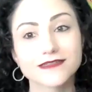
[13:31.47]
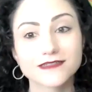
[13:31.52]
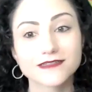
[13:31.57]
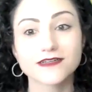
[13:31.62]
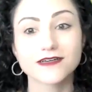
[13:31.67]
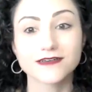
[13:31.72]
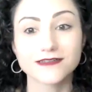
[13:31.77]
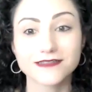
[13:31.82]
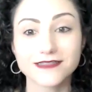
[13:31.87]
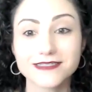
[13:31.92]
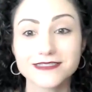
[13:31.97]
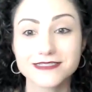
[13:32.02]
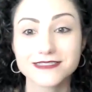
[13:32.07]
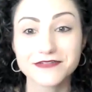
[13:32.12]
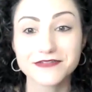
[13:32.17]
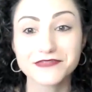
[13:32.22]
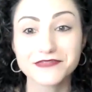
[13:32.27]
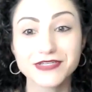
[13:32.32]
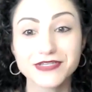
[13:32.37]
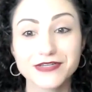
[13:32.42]
no, that's
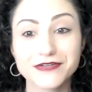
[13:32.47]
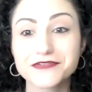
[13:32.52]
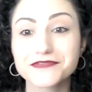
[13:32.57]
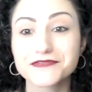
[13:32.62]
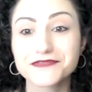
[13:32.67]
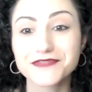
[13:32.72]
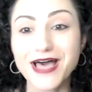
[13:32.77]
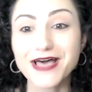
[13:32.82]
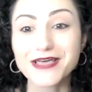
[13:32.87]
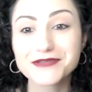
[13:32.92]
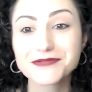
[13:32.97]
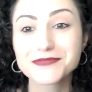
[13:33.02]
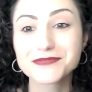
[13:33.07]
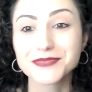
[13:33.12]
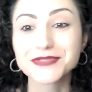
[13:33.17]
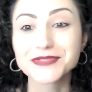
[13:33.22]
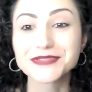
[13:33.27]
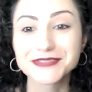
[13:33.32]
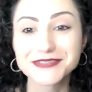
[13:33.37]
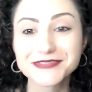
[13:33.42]
definitely a
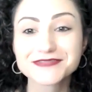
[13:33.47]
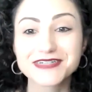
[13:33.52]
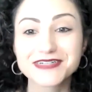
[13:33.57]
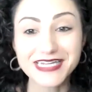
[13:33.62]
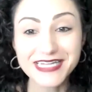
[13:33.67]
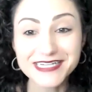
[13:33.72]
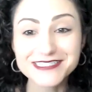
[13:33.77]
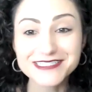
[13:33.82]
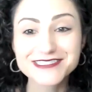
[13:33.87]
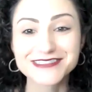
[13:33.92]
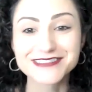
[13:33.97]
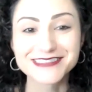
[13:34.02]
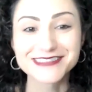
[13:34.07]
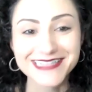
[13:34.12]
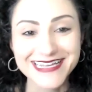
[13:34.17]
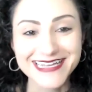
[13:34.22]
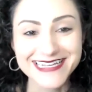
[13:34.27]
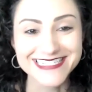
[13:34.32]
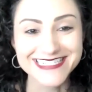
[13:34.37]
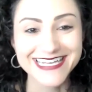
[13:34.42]
valuable financial
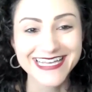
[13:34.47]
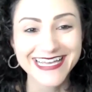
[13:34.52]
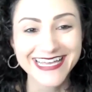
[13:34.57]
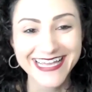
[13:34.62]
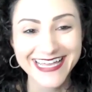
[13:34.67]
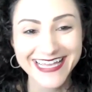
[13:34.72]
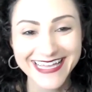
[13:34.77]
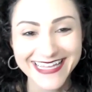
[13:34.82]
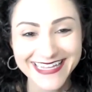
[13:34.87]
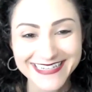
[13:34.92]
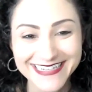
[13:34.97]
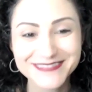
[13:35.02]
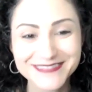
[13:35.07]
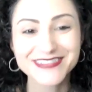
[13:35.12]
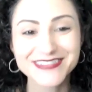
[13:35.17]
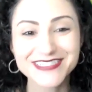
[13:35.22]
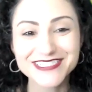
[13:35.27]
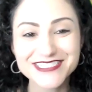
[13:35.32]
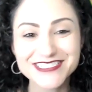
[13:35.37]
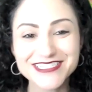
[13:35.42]
lesson
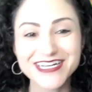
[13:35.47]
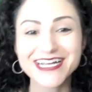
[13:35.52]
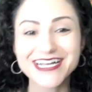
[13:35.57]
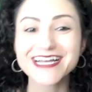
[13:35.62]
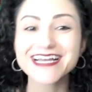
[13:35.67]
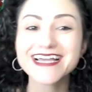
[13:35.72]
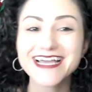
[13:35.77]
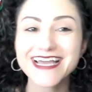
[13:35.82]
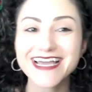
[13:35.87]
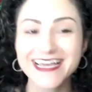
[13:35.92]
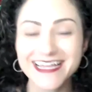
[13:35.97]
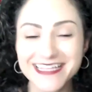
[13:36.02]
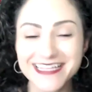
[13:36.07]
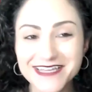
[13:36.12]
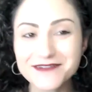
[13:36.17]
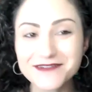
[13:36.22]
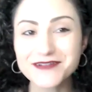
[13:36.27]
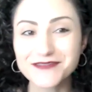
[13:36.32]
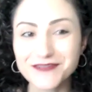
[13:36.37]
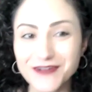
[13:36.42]
for sure. And I
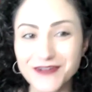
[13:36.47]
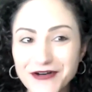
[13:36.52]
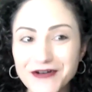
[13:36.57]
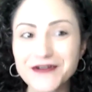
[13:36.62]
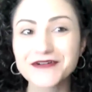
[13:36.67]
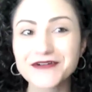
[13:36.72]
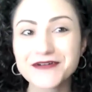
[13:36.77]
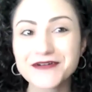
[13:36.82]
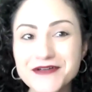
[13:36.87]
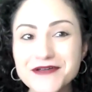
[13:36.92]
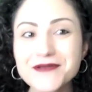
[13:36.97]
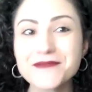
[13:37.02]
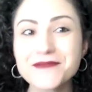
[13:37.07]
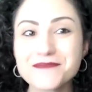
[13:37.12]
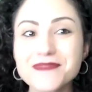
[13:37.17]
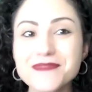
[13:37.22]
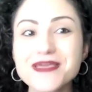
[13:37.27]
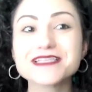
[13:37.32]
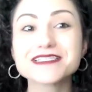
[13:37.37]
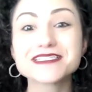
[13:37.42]
think we've all,
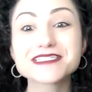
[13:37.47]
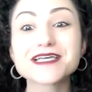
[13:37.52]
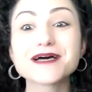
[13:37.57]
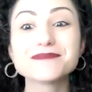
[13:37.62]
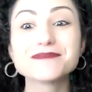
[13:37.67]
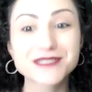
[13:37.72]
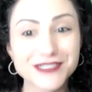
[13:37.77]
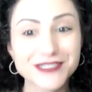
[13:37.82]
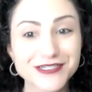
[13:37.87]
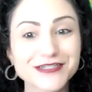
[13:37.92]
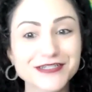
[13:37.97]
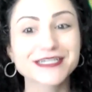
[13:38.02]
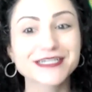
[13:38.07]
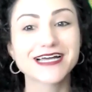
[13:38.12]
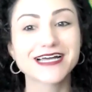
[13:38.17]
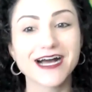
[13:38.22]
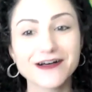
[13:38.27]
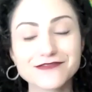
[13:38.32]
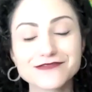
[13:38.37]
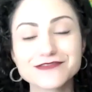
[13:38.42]
in some degree,
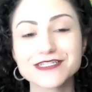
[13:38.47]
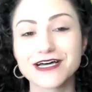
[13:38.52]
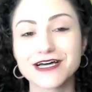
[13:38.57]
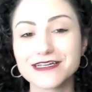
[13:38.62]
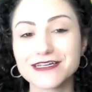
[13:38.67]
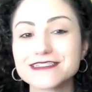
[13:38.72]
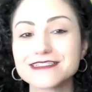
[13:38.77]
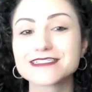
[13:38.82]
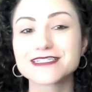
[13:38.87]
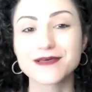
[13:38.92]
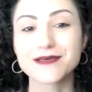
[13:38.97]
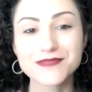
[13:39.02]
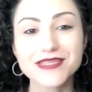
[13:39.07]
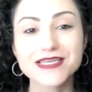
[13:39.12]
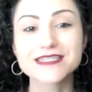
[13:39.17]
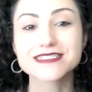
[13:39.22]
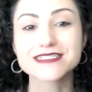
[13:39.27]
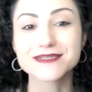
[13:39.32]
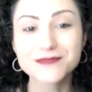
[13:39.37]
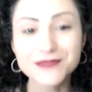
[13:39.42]
have done
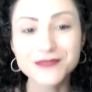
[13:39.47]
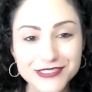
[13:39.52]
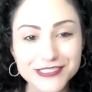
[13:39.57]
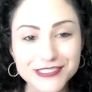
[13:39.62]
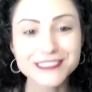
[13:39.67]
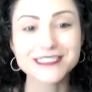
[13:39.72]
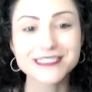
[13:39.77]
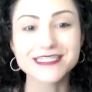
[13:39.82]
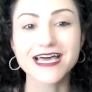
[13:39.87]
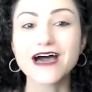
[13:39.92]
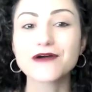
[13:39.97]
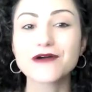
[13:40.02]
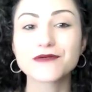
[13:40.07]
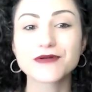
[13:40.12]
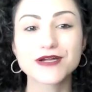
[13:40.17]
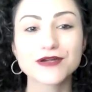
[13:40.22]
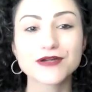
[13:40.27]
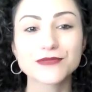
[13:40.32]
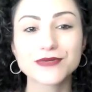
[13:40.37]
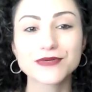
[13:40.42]
something similar to that,
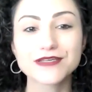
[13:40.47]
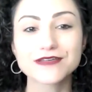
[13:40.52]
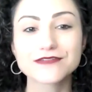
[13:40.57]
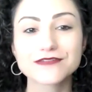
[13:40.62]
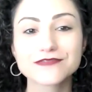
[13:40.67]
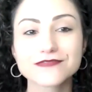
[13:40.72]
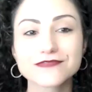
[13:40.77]
where we've